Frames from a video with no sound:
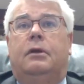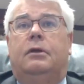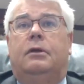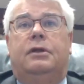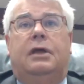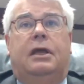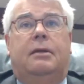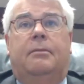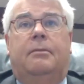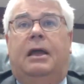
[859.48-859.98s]

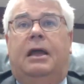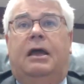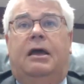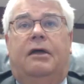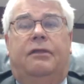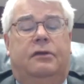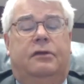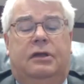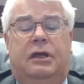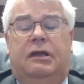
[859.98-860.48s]
Take
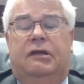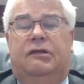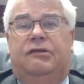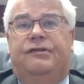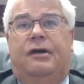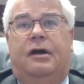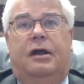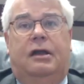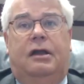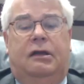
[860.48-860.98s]
math, take
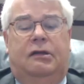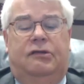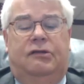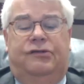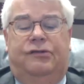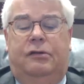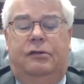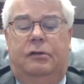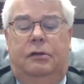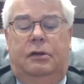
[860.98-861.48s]

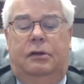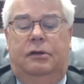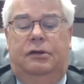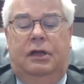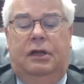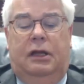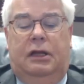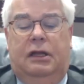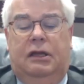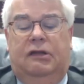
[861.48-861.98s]
science,
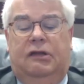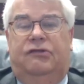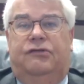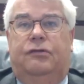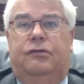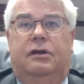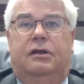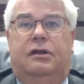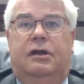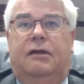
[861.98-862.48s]
take
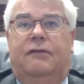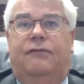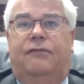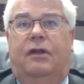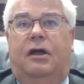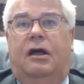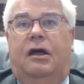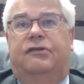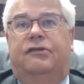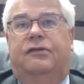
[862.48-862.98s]
history, take
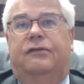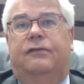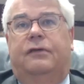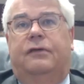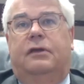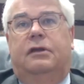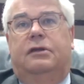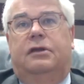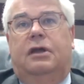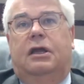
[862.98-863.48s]

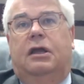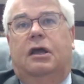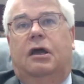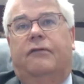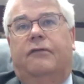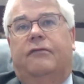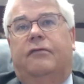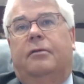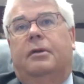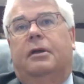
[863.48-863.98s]
philosophy, take
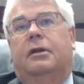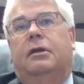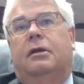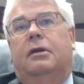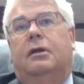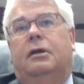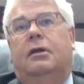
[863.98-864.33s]
government,